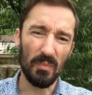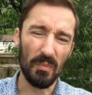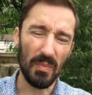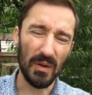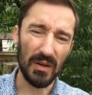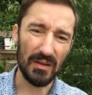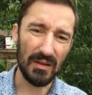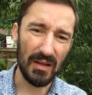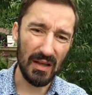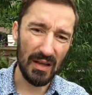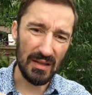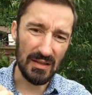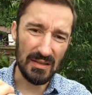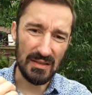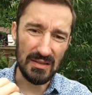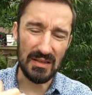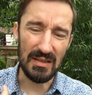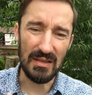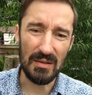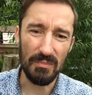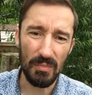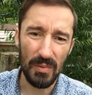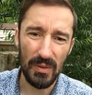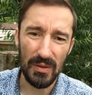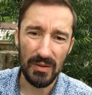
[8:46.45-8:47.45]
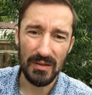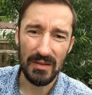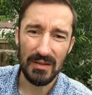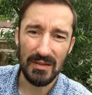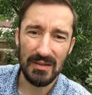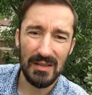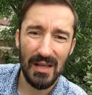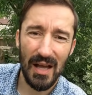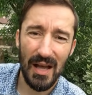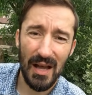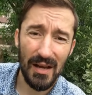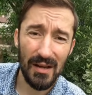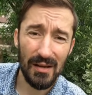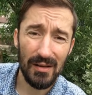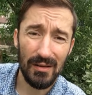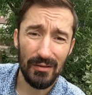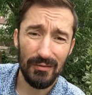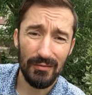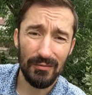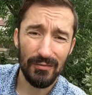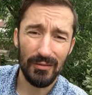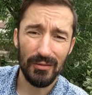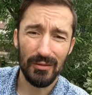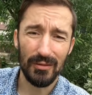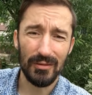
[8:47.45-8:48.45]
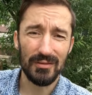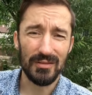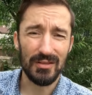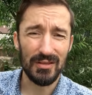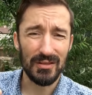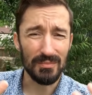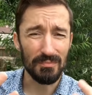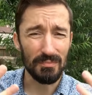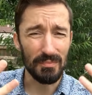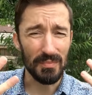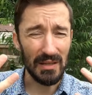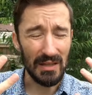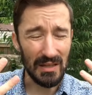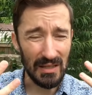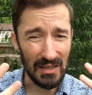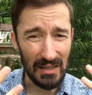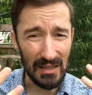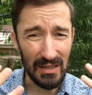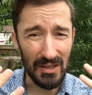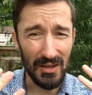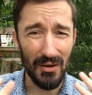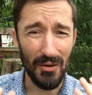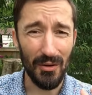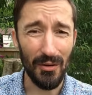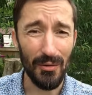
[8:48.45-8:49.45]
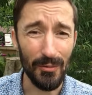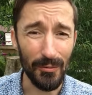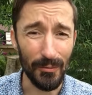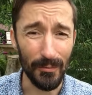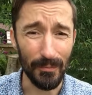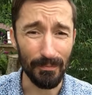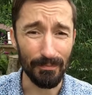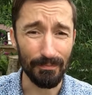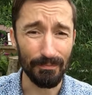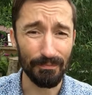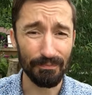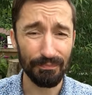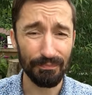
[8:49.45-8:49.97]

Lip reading: but a deeper desire for just being known.